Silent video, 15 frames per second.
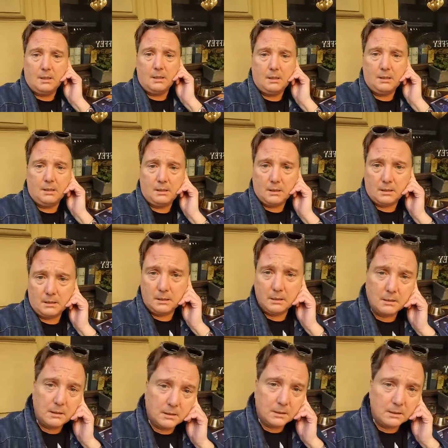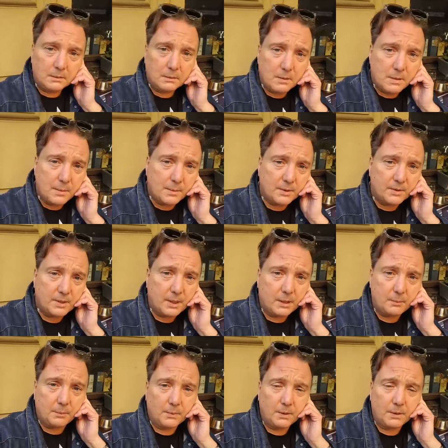he's
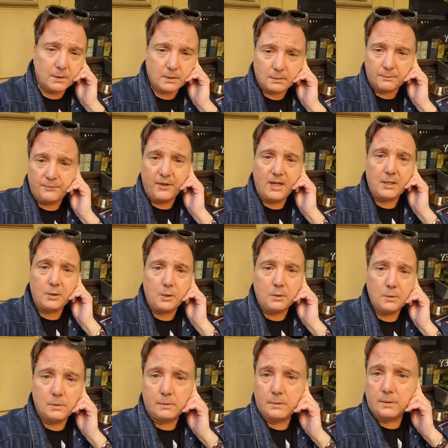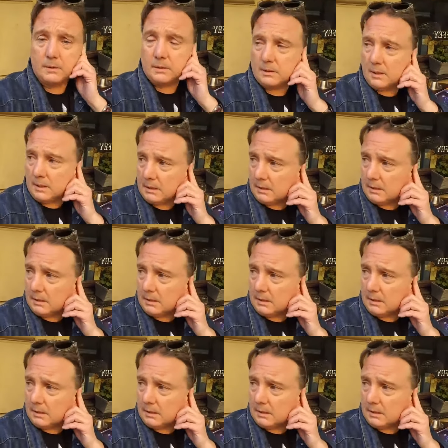sending fake news.